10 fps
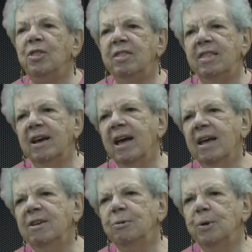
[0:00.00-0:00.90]
The
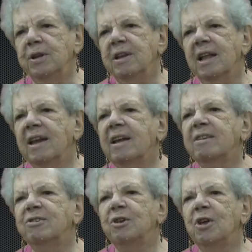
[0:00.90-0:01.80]
guys wouldn't let
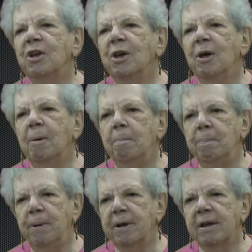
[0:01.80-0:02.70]
us
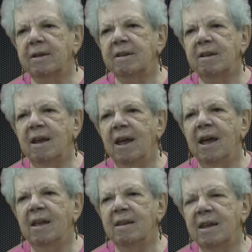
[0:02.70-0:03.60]
picket
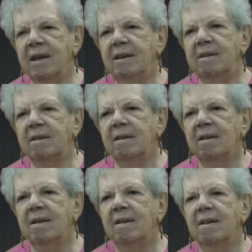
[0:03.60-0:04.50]
at night,
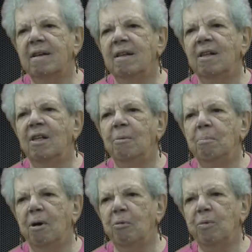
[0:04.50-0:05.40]

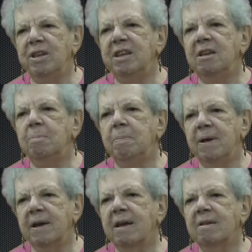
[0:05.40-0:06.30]
but we did
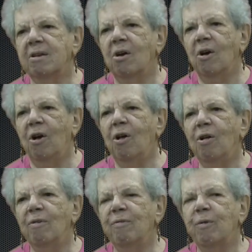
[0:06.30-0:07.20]
picket,
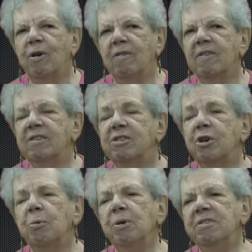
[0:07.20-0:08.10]
all 4 of us.
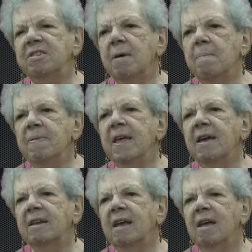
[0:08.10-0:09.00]
There was some
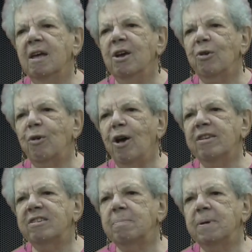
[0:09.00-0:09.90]
that
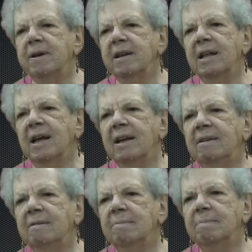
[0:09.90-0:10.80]
crossed the picket
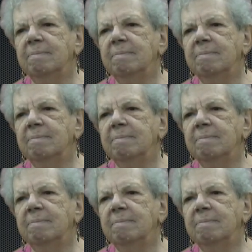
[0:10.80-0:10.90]
line,